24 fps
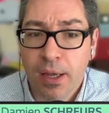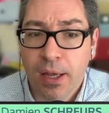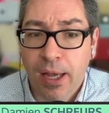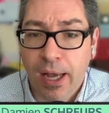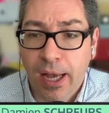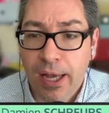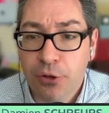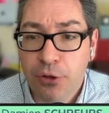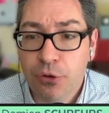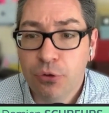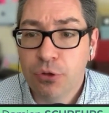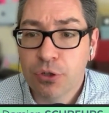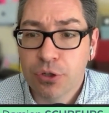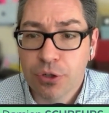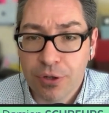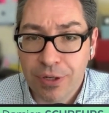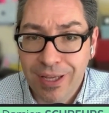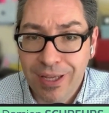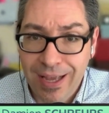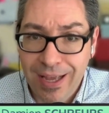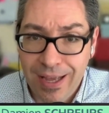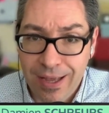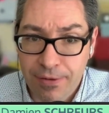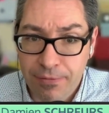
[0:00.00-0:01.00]
I usually
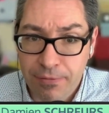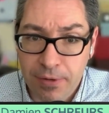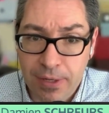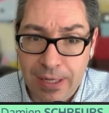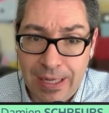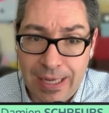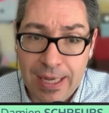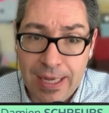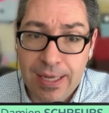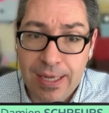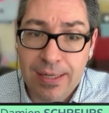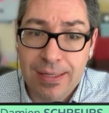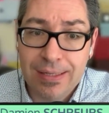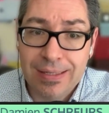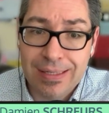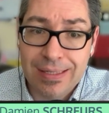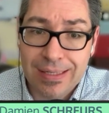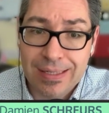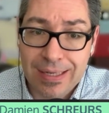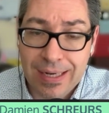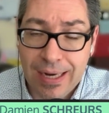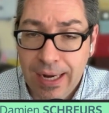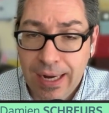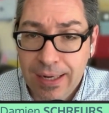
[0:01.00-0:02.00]
have
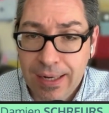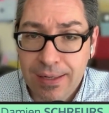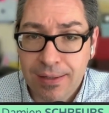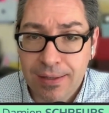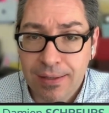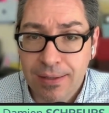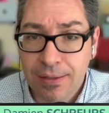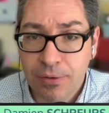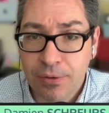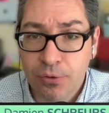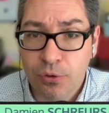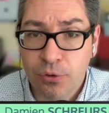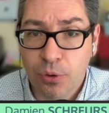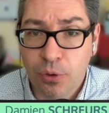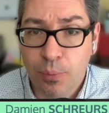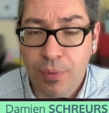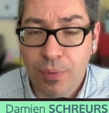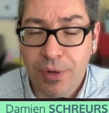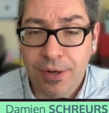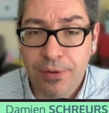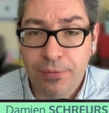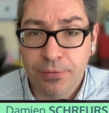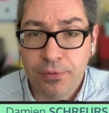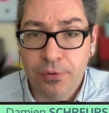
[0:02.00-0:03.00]
Slack in the top
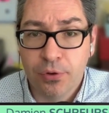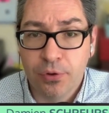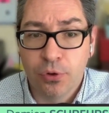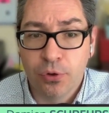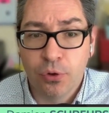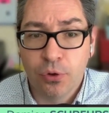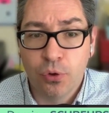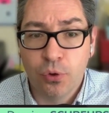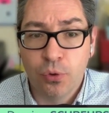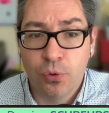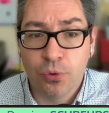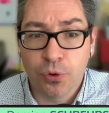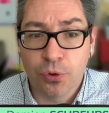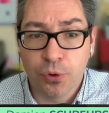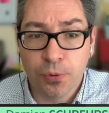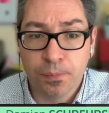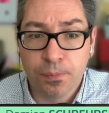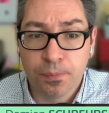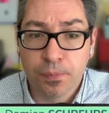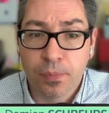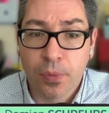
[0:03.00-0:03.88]
left corner,